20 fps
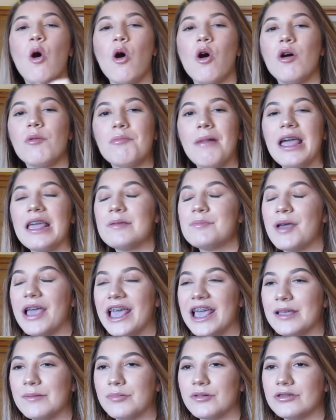all my
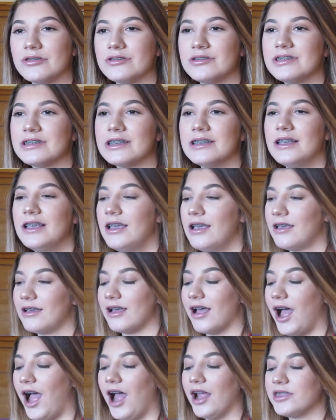papers
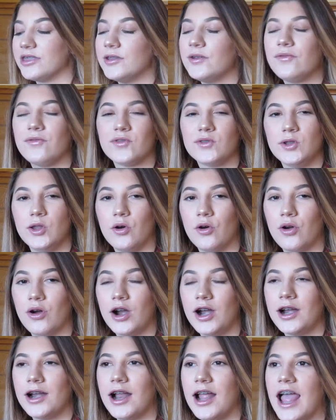on the
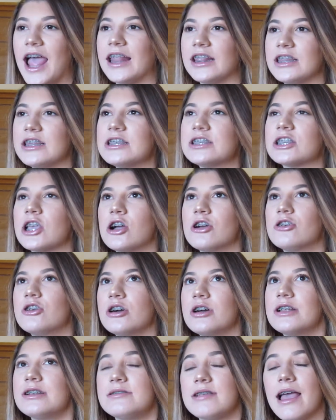floor at least a
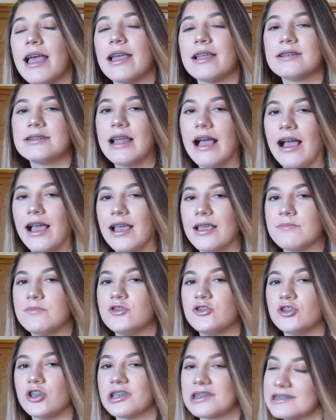good ten
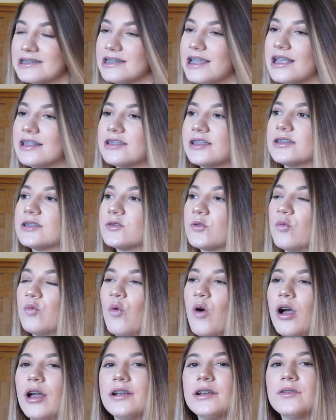times just to get this
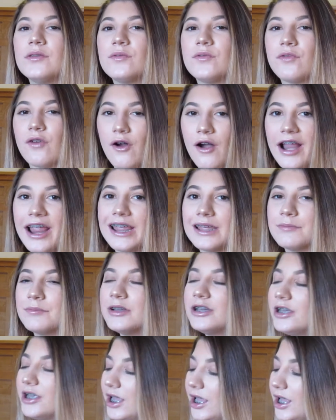one frame.